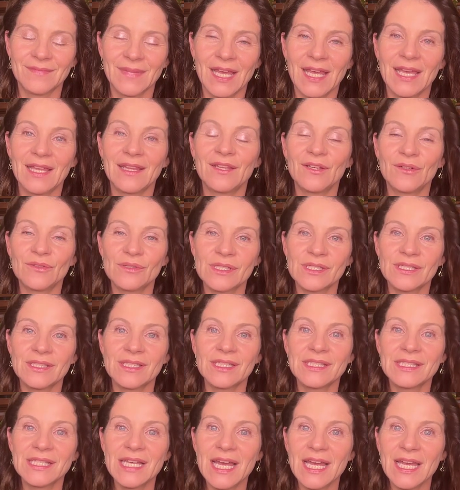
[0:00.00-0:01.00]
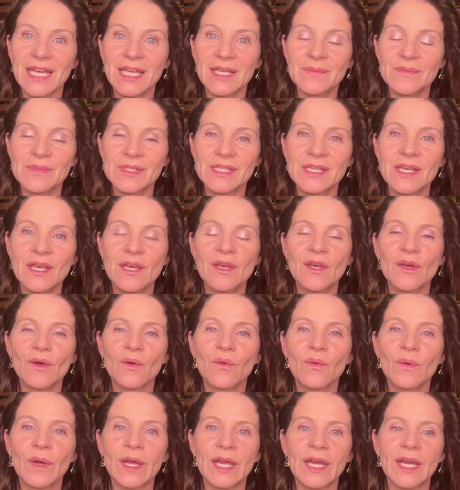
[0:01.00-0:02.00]
And those are the times
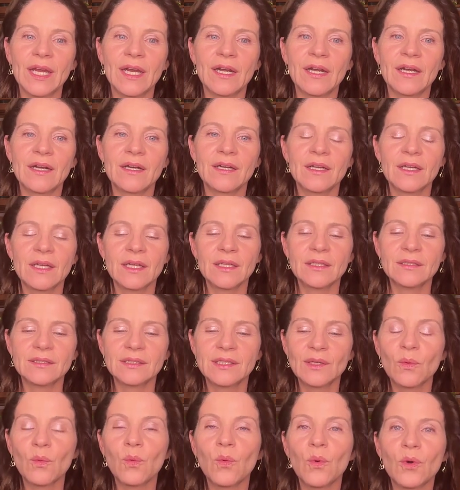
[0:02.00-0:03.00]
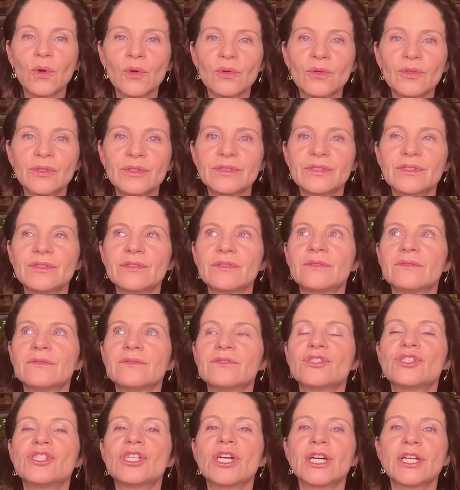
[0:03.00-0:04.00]
where the world
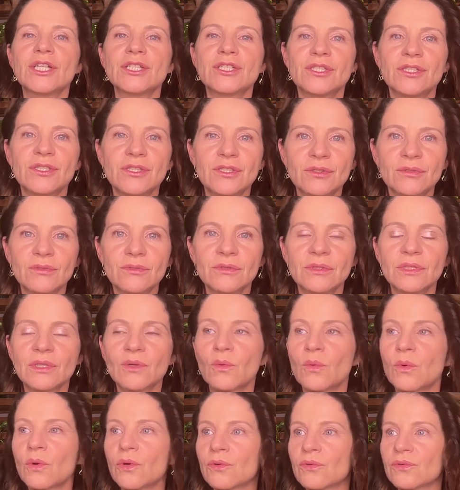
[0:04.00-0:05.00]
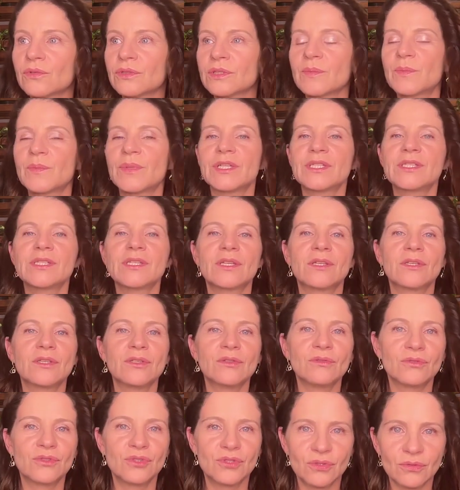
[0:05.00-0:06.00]
judged you, the world
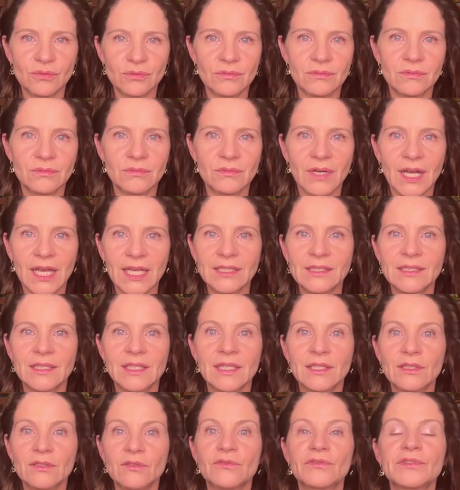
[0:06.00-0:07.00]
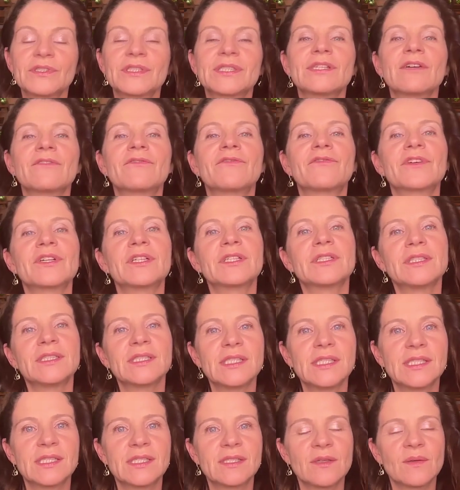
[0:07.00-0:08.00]
persecute you, right? That you've suffered
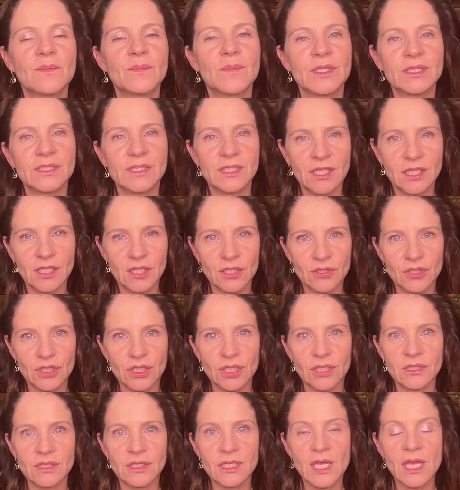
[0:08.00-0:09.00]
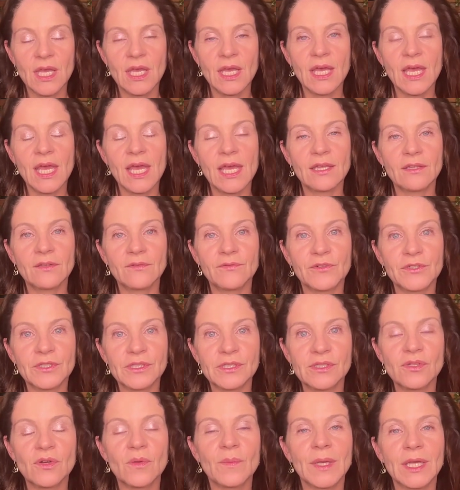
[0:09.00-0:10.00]
this persecution. And for
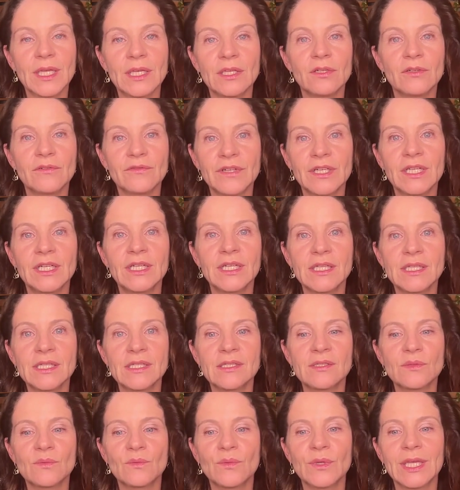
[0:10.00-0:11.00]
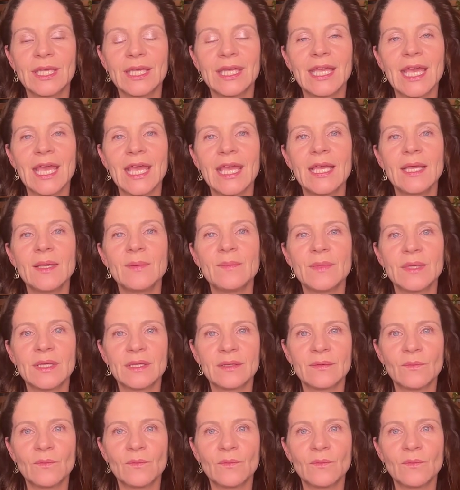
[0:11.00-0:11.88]
so many of us, we came